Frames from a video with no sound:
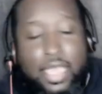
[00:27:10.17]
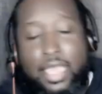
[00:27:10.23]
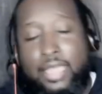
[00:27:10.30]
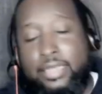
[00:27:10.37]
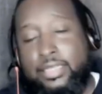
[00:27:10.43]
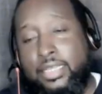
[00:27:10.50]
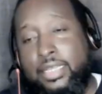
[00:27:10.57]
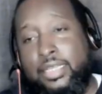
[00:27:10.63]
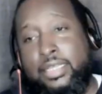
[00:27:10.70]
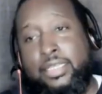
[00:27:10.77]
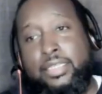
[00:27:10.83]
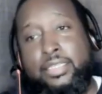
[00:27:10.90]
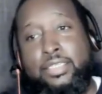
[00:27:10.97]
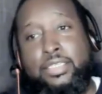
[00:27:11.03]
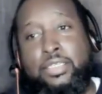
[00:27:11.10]
And, uh,
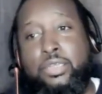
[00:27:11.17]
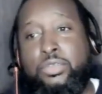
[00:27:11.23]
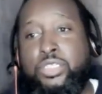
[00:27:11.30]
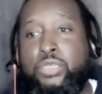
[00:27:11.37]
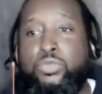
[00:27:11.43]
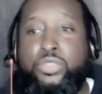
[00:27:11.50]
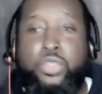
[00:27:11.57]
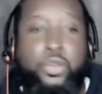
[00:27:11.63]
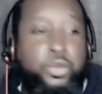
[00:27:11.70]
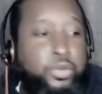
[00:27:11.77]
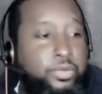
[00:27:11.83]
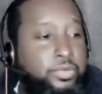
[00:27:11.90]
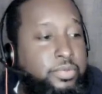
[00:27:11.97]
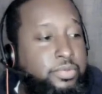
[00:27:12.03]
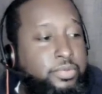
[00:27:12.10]
you know, she was
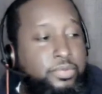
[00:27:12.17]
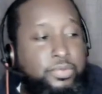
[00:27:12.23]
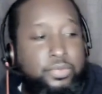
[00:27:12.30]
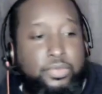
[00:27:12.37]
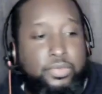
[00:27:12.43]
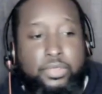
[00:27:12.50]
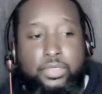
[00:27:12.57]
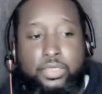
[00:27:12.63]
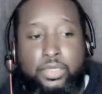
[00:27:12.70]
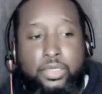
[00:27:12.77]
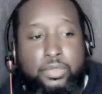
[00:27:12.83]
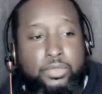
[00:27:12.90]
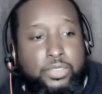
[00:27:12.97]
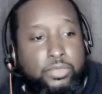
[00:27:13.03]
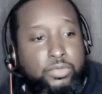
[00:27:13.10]
hurt, you
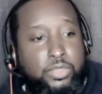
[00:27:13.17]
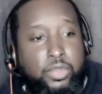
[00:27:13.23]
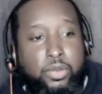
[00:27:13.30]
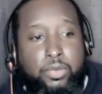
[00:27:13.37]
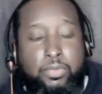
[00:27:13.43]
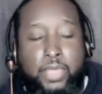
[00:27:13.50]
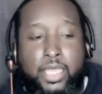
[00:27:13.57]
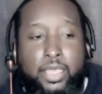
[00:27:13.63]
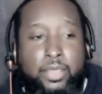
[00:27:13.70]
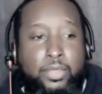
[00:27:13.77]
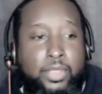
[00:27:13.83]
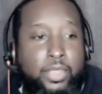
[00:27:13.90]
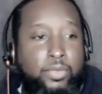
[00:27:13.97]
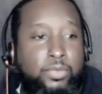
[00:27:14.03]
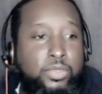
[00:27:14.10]
know, she was hurt, man.
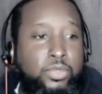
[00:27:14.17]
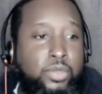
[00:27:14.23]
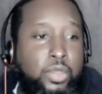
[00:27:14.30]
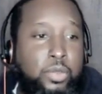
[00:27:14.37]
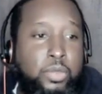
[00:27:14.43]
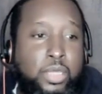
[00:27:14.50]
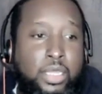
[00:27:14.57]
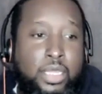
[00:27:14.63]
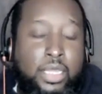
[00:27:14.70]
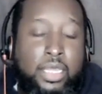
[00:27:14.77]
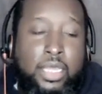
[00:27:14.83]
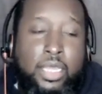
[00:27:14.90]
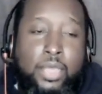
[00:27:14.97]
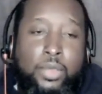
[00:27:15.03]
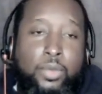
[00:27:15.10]
And, you know,
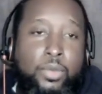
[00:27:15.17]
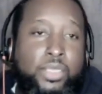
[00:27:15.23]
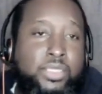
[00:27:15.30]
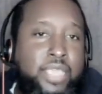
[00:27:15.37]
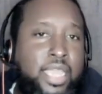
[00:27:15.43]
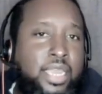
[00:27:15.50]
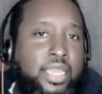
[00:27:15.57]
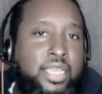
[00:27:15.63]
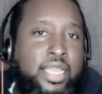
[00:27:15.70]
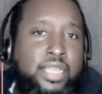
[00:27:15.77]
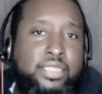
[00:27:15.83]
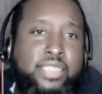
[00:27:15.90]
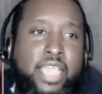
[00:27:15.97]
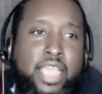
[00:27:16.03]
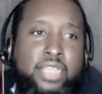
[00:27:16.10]
we stayed in
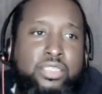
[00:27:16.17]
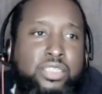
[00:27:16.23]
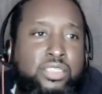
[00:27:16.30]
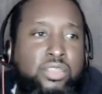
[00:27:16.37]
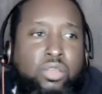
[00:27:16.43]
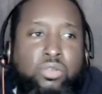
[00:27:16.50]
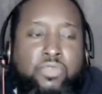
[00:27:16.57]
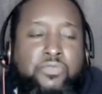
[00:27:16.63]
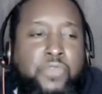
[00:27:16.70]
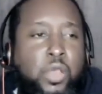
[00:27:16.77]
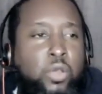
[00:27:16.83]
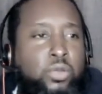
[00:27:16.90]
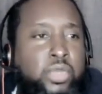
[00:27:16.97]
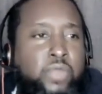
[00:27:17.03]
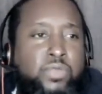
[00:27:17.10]
contact just on the
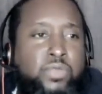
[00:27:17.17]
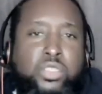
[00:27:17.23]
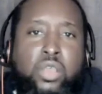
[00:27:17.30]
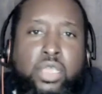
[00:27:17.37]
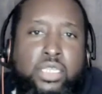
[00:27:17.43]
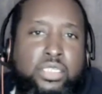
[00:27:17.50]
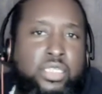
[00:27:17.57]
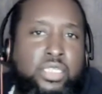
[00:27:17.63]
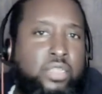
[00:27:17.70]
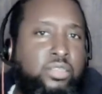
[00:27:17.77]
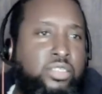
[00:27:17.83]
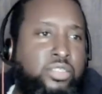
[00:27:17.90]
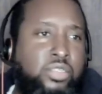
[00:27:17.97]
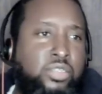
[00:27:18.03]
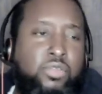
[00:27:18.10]
phone, never saw each
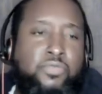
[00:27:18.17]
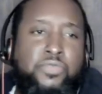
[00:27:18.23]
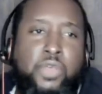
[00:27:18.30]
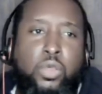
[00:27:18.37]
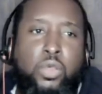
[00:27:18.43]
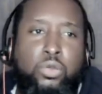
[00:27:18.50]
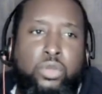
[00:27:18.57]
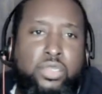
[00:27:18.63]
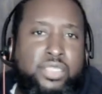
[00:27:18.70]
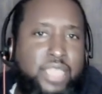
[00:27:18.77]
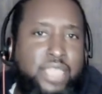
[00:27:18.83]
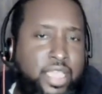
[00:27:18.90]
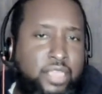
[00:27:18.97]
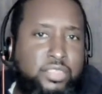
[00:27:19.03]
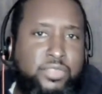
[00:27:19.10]
other, just on the phone or
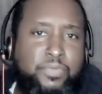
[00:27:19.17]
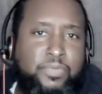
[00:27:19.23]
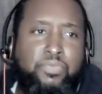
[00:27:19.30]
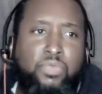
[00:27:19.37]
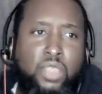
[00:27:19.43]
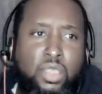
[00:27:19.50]
text,